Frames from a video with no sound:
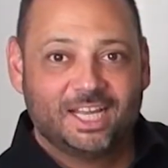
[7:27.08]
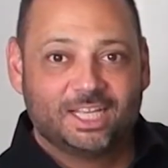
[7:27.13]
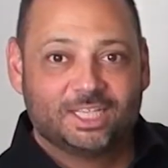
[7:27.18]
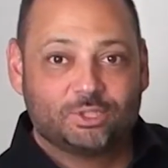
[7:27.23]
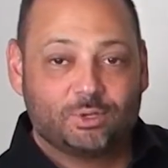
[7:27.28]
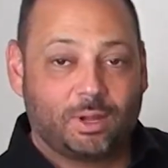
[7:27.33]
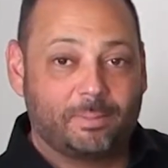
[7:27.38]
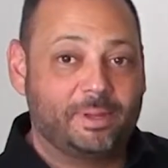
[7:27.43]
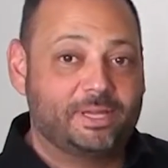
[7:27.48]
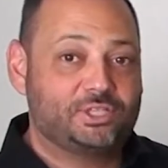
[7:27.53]

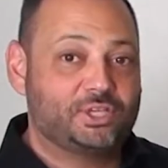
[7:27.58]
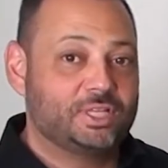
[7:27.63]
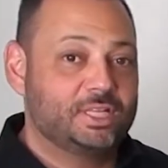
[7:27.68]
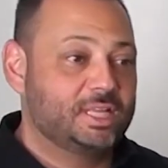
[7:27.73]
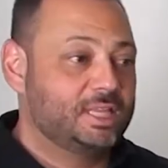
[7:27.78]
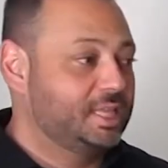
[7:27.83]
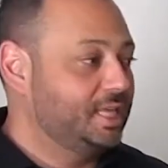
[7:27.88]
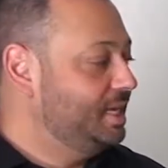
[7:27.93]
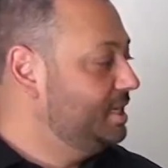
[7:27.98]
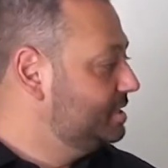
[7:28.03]
So I mentioned
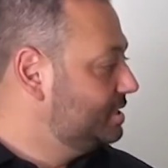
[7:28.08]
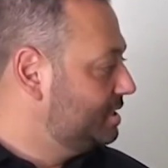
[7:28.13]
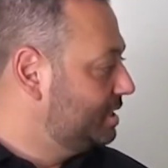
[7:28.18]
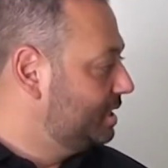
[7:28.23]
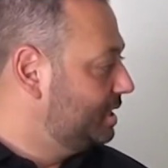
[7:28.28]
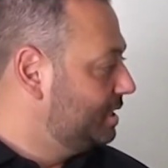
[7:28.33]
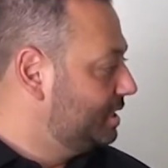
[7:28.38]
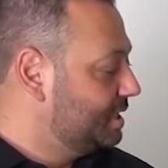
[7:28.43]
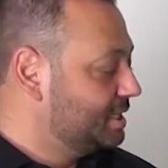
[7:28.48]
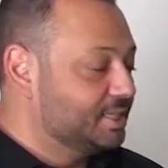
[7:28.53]
that
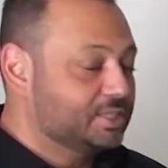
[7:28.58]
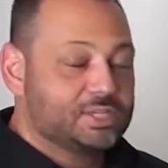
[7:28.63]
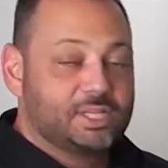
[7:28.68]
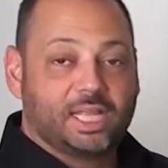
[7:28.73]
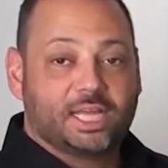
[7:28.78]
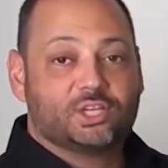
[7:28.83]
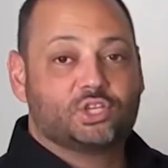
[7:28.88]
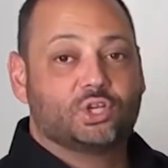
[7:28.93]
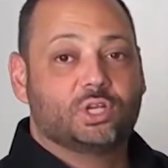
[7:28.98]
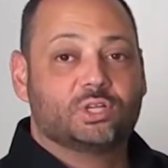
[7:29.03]
this
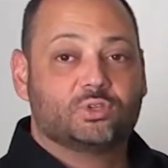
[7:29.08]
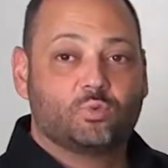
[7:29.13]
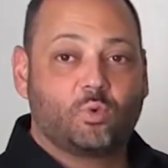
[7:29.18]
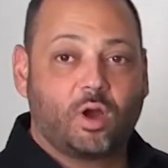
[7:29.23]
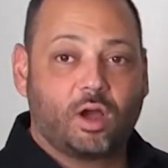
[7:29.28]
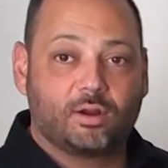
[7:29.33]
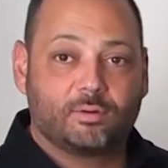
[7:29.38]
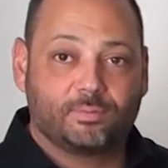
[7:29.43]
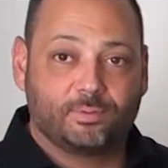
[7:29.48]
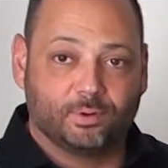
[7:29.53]
collection is
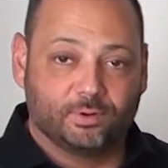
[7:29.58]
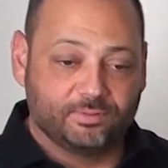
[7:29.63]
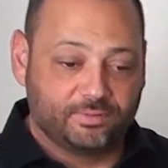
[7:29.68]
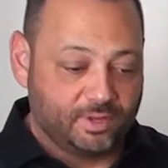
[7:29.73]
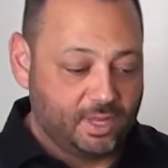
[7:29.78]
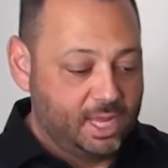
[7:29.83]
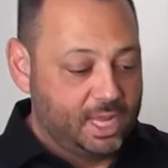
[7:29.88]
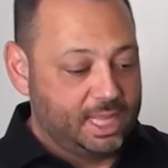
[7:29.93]
waterproof.